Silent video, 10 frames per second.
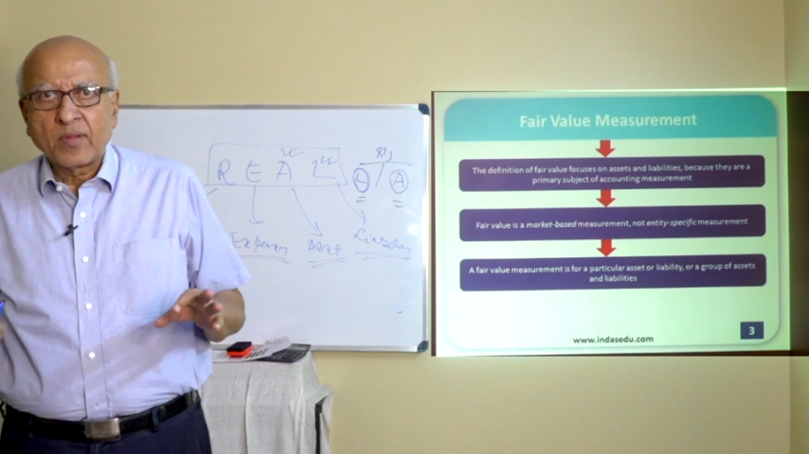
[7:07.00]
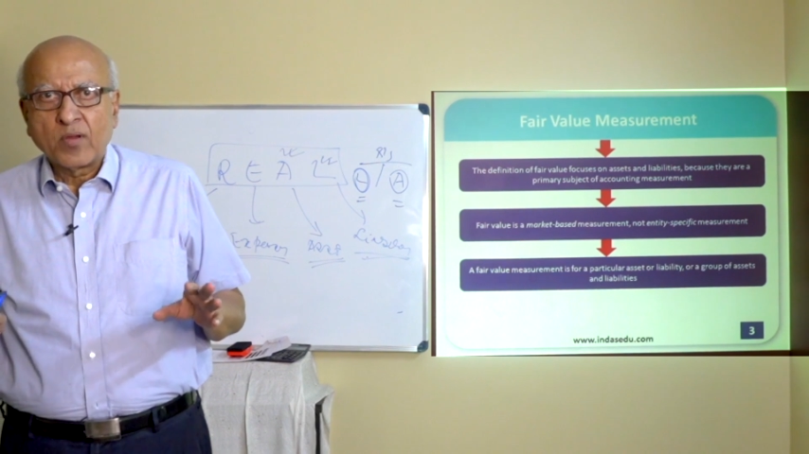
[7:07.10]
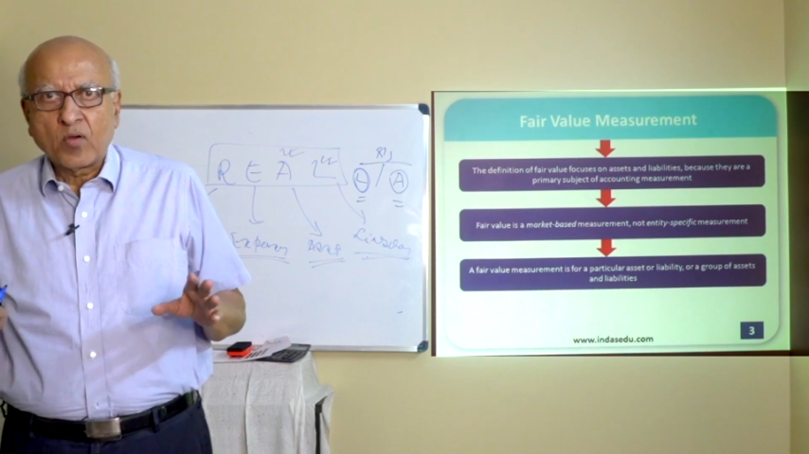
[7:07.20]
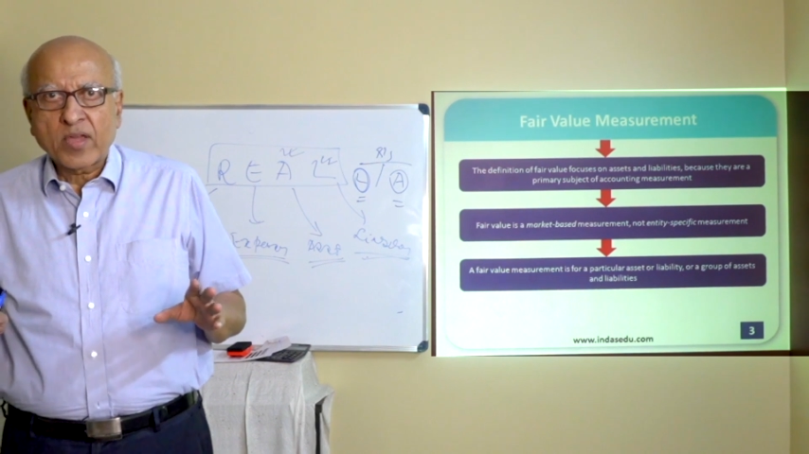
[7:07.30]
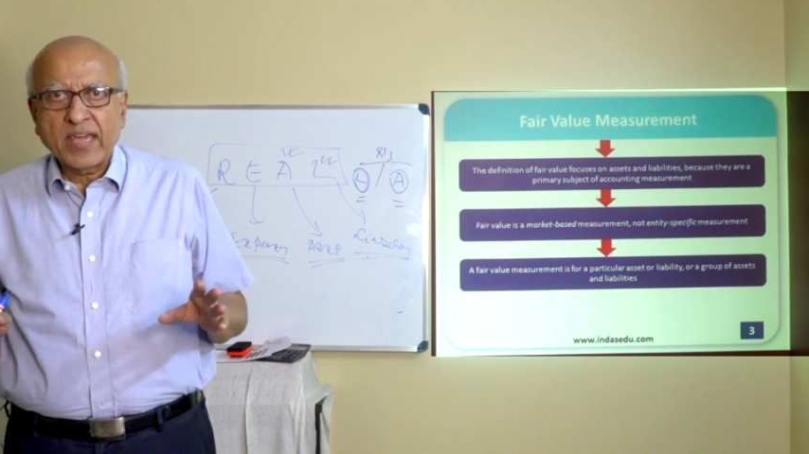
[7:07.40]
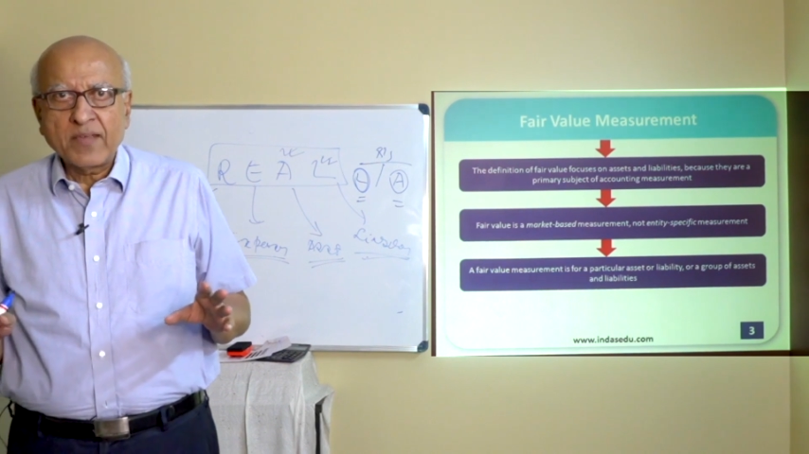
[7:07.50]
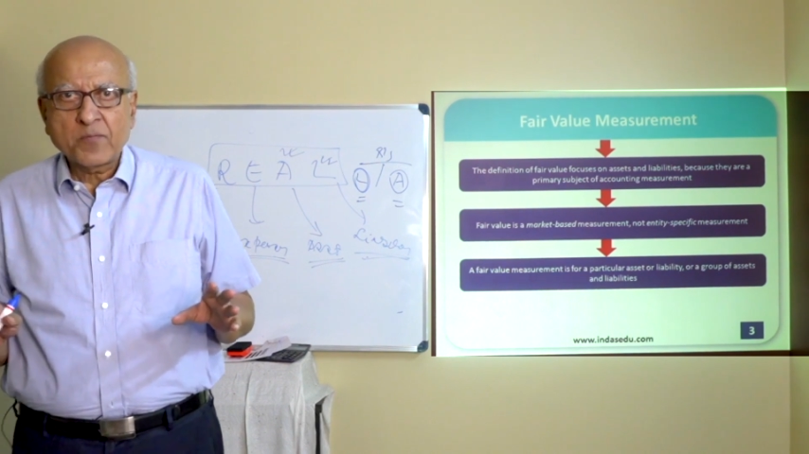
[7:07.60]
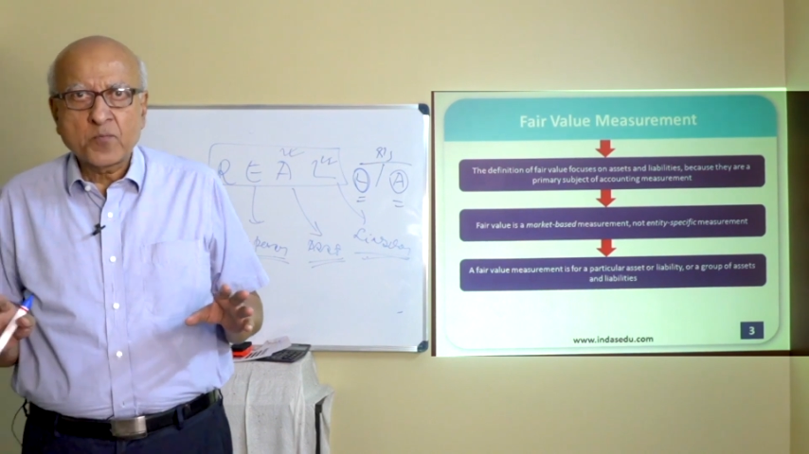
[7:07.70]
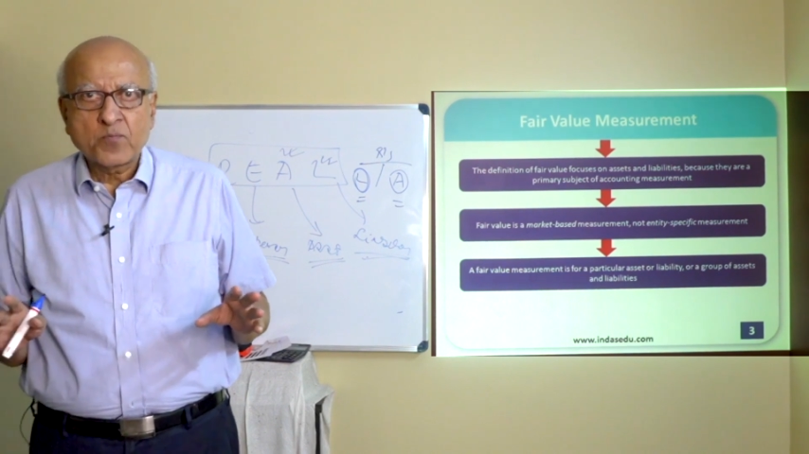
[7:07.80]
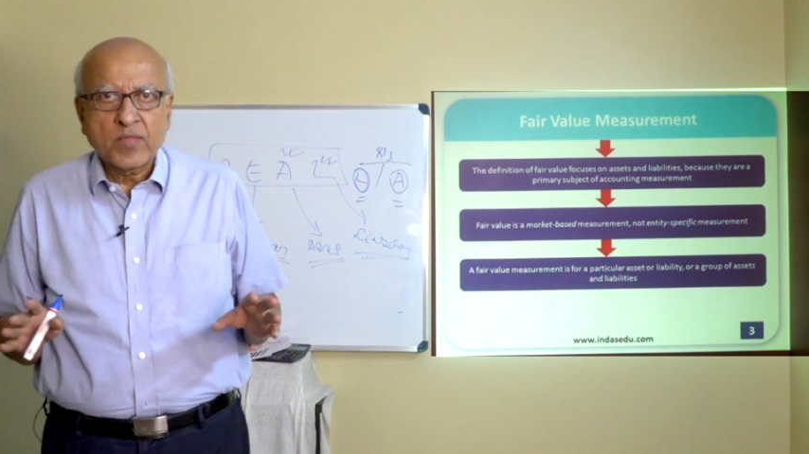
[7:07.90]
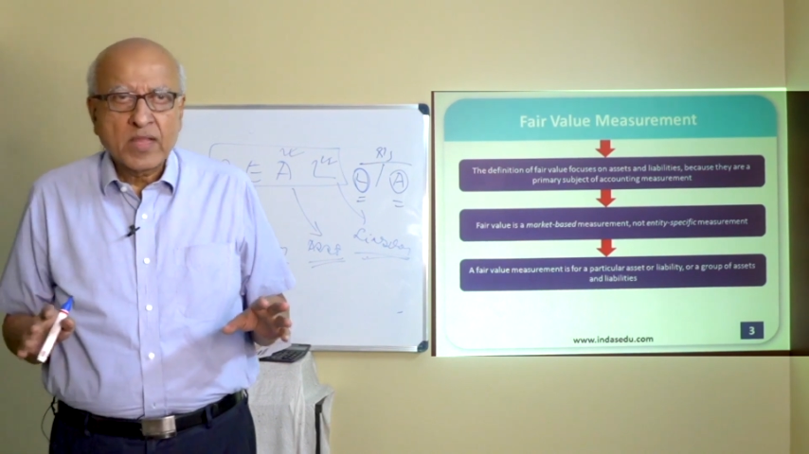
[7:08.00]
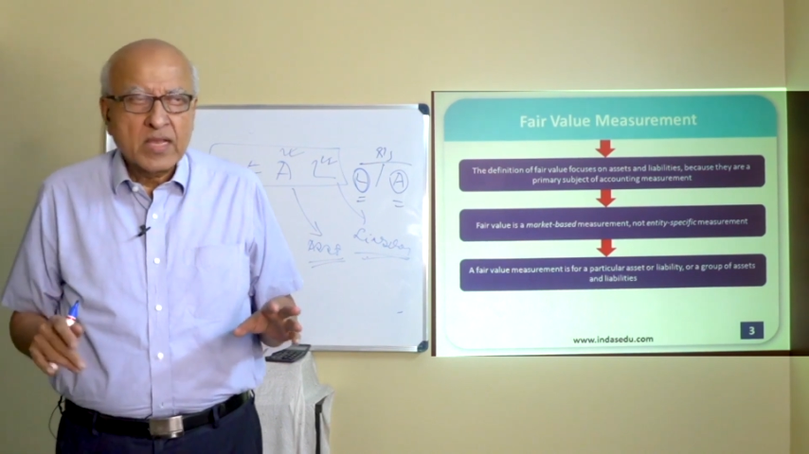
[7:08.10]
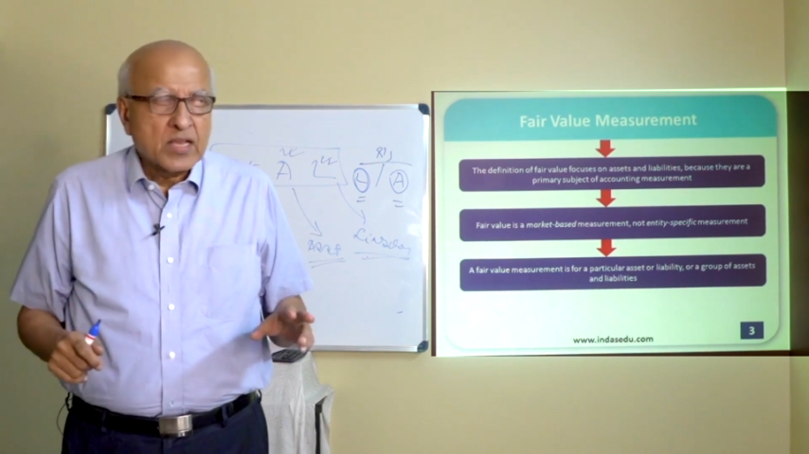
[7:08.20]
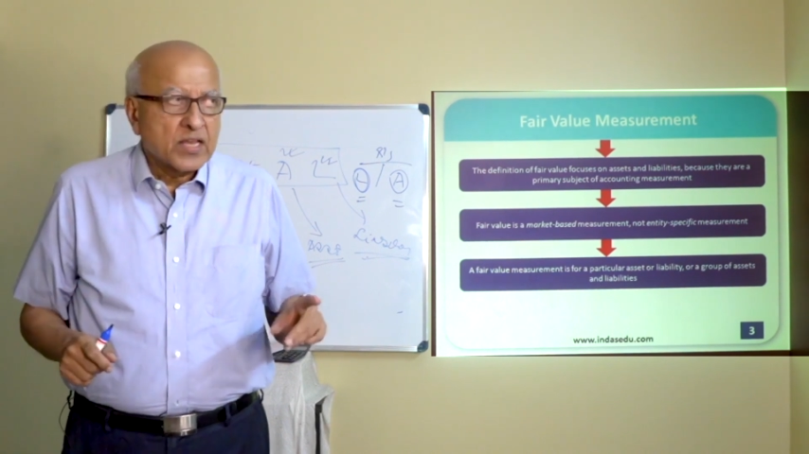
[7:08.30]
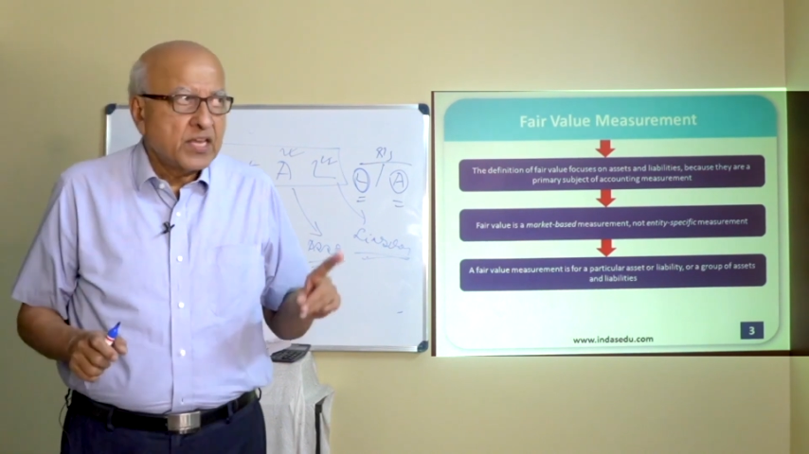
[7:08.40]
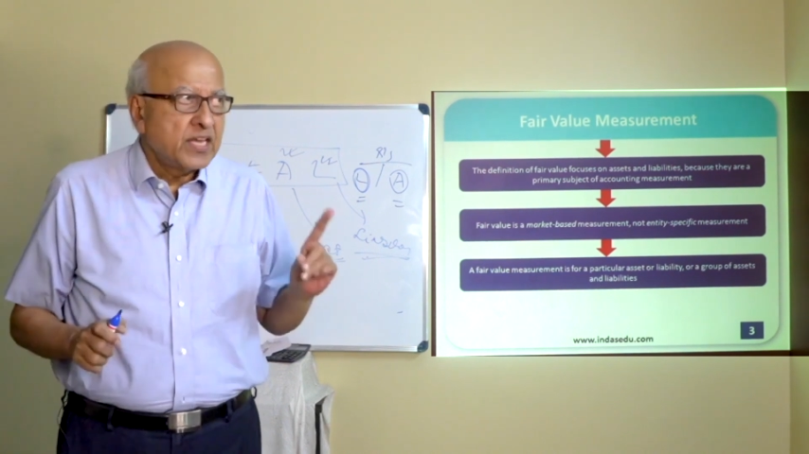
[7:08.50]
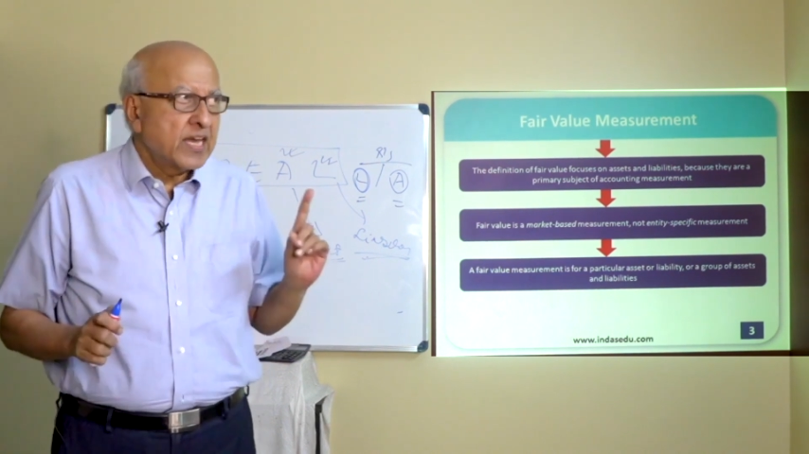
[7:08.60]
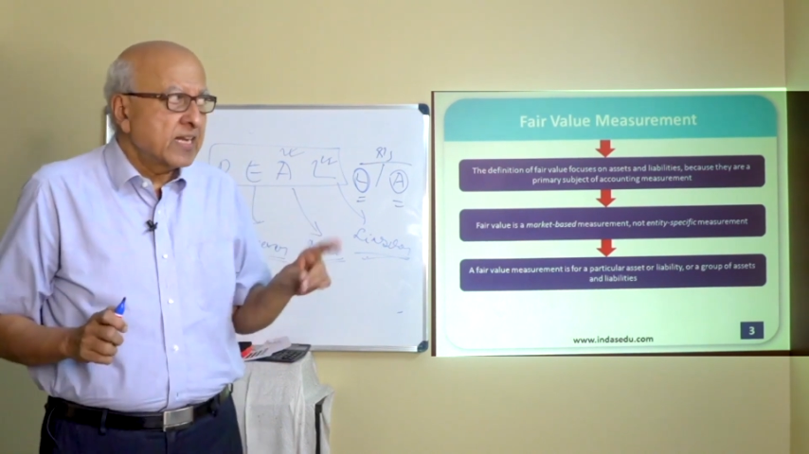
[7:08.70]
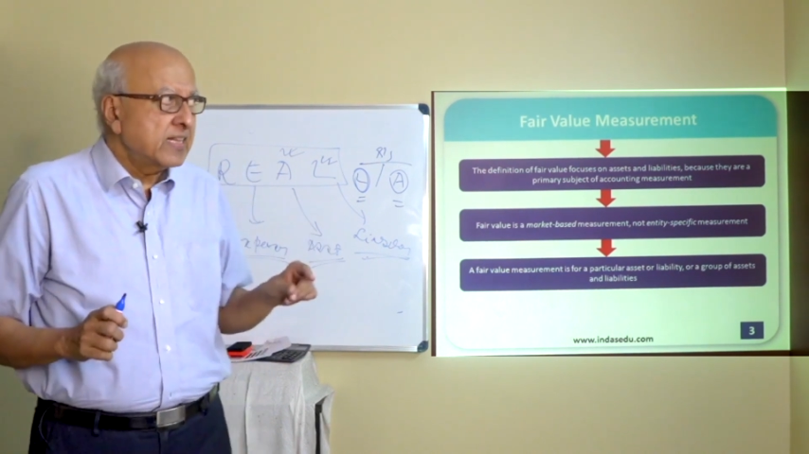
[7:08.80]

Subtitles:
Okay? Here